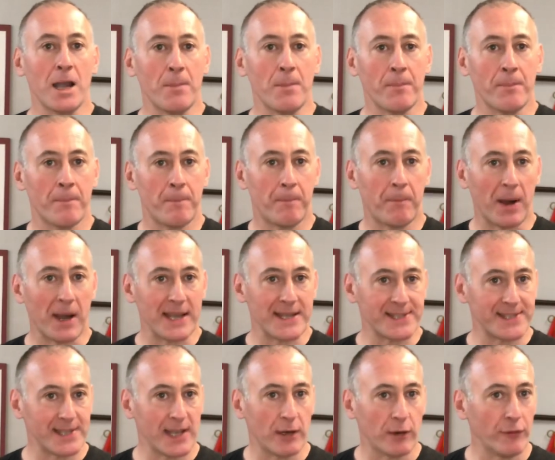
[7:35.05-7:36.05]
by
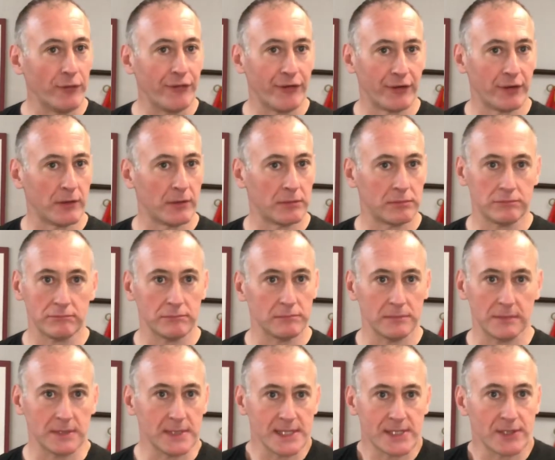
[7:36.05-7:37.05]
itself
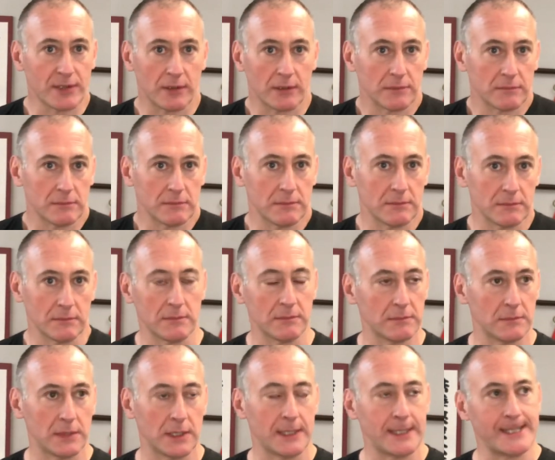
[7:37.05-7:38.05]
is not
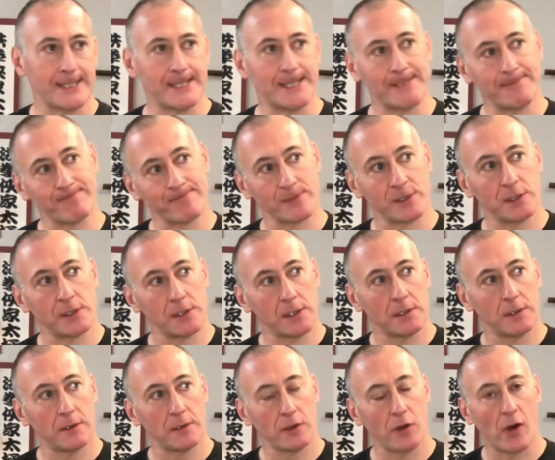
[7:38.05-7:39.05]

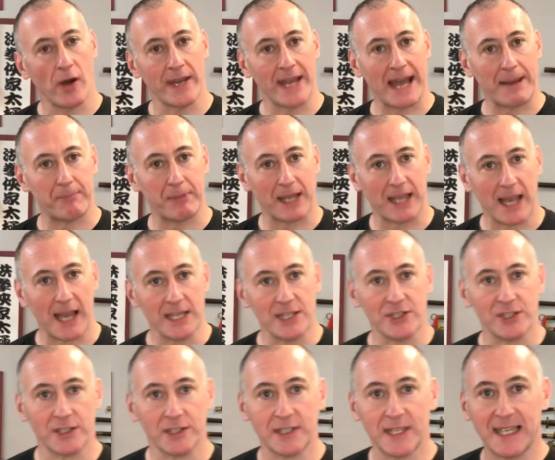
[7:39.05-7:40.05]
an
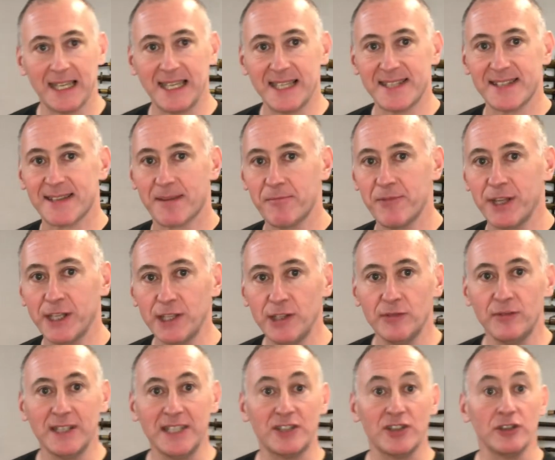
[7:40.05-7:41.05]
application. It is something you
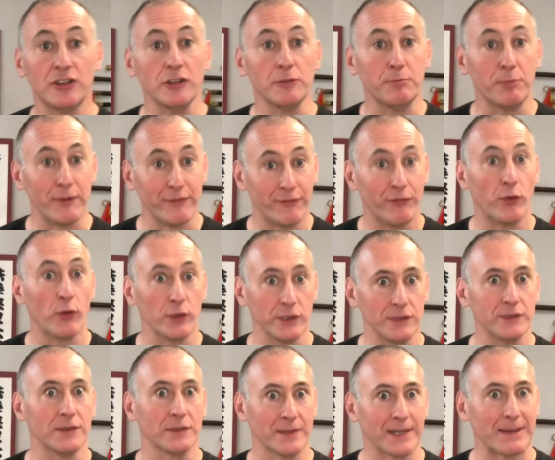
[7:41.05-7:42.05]
need to do before you
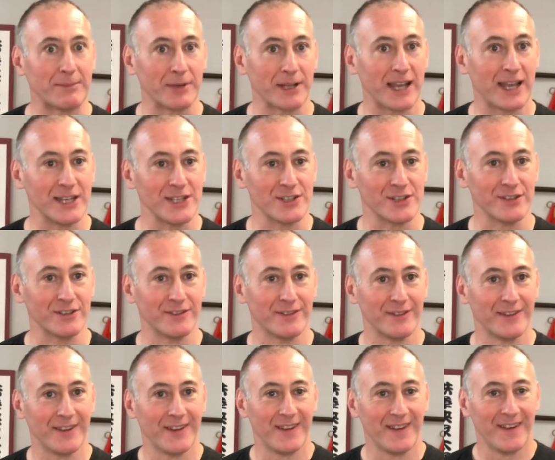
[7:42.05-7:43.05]
do an application.
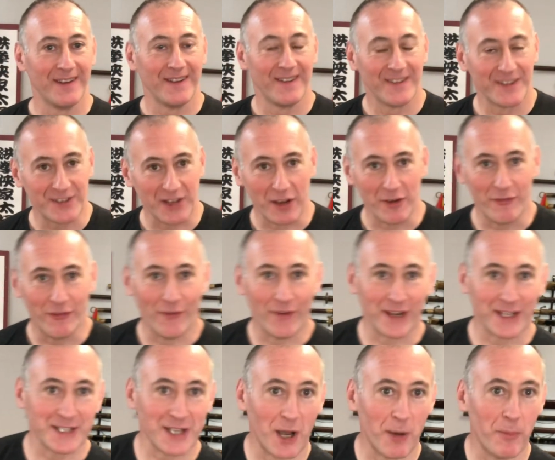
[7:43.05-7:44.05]
So, for
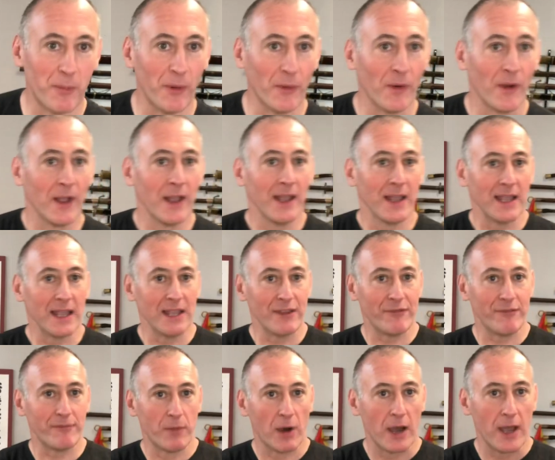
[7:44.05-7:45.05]
example, if
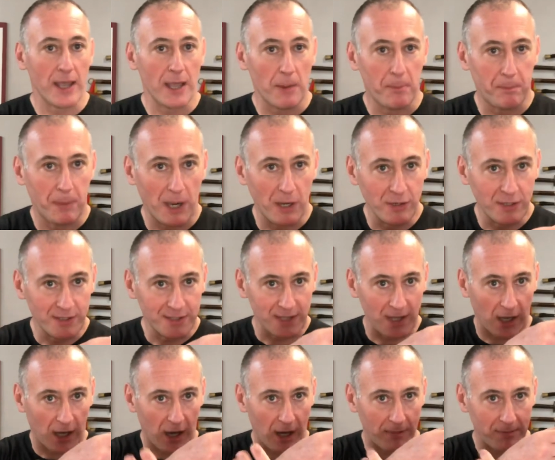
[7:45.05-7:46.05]
my opponent's
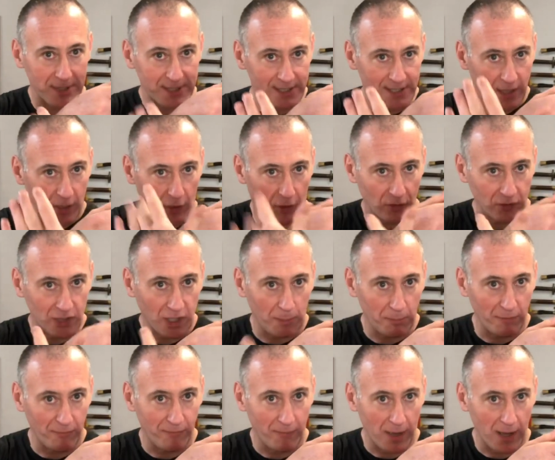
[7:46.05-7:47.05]
arm is on top
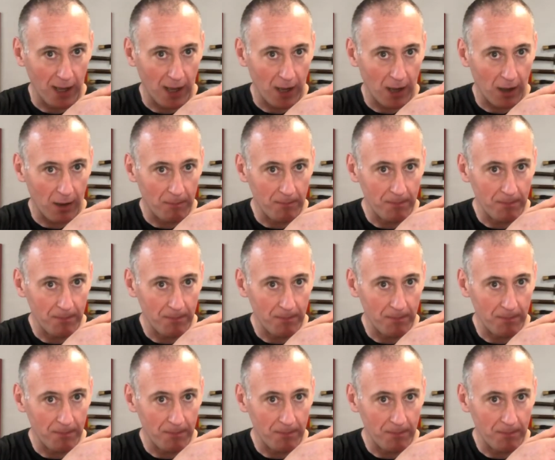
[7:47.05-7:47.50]
of my arm